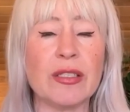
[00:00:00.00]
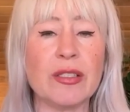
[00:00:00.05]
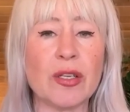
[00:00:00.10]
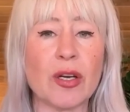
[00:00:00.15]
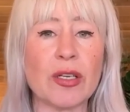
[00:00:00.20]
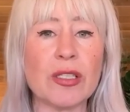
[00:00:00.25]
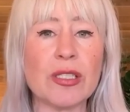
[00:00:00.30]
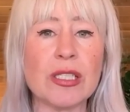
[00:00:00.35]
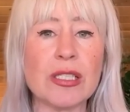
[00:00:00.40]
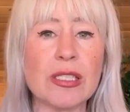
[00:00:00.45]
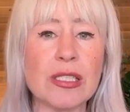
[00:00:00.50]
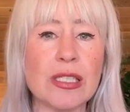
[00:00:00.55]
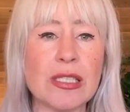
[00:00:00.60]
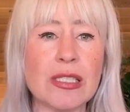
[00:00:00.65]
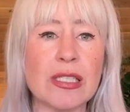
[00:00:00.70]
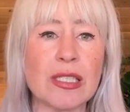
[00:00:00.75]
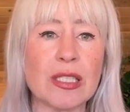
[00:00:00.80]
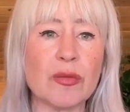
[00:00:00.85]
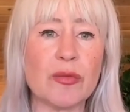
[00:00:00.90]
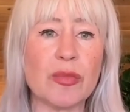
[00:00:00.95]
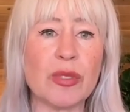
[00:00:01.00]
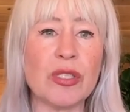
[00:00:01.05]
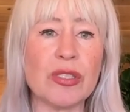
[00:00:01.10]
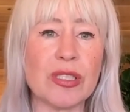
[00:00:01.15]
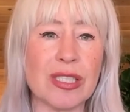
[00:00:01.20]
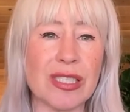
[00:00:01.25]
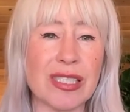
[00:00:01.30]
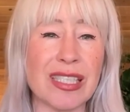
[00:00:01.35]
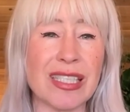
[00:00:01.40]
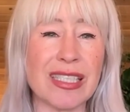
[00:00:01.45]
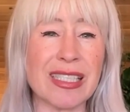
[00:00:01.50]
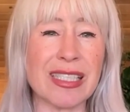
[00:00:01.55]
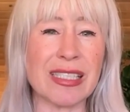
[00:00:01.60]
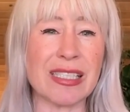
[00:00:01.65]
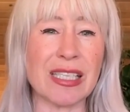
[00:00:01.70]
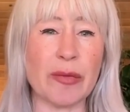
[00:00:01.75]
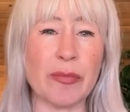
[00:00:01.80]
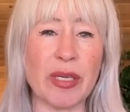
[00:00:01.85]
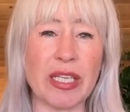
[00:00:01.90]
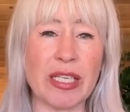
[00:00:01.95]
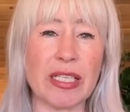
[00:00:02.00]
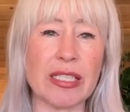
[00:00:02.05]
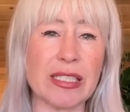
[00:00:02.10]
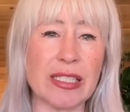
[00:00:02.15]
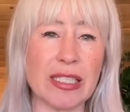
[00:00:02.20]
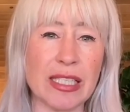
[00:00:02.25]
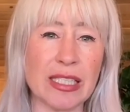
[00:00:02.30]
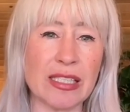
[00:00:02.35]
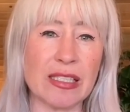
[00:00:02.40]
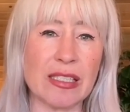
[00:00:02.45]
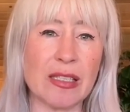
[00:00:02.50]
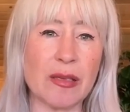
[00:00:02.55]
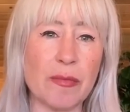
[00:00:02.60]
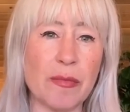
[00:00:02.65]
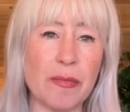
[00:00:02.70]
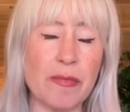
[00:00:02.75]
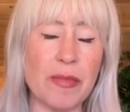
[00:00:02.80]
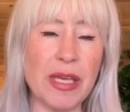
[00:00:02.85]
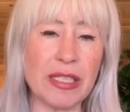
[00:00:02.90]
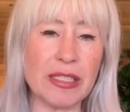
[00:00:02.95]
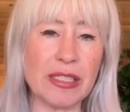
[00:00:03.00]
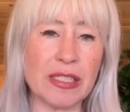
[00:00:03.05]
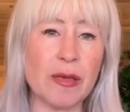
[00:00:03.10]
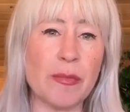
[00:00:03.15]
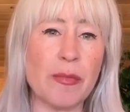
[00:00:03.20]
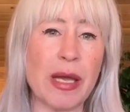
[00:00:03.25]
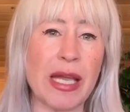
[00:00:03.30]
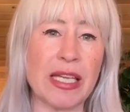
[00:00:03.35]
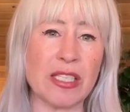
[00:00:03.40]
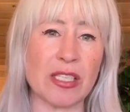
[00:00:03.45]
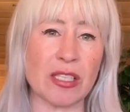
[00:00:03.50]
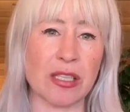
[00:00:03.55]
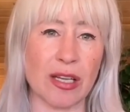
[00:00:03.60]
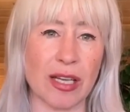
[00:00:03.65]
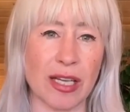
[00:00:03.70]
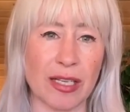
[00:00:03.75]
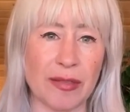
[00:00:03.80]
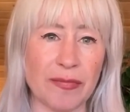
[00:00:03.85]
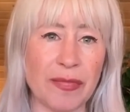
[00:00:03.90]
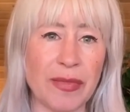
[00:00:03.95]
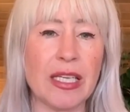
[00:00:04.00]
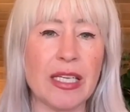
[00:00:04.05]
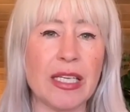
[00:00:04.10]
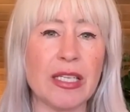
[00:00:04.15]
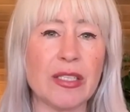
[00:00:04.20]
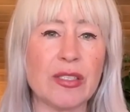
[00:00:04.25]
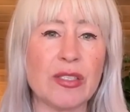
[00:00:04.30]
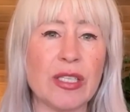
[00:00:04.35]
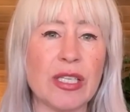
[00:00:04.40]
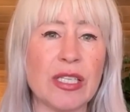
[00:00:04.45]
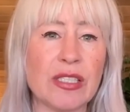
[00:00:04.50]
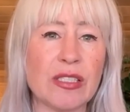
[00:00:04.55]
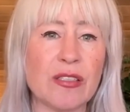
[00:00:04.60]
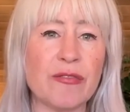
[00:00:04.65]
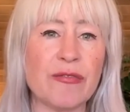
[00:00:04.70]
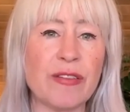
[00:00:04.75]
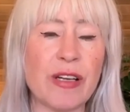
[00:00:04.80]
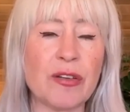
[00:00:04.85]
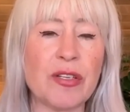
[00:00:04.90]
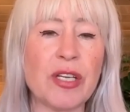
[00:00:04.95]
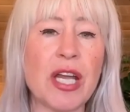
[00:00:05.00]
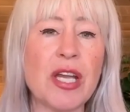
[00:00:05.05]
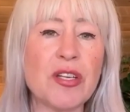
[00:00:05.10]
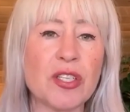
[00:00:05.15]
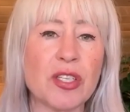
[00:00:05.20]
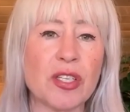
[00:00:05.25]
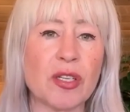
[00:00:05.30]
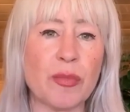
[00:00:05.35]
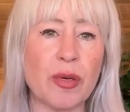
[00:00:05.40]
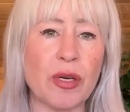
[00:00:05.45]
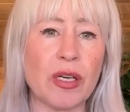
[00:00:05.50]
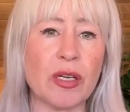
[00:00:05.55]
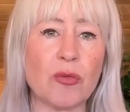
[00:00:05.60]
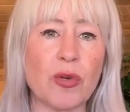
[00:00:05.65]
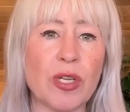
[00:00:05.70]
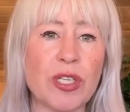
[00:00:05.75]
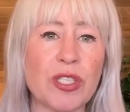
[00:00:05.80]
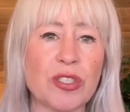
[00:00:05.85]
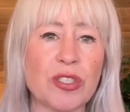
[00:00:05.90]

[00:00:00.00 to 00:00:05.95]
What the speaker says: narcissistic abuse is systemic. It's the baseline. It's the foundation upon which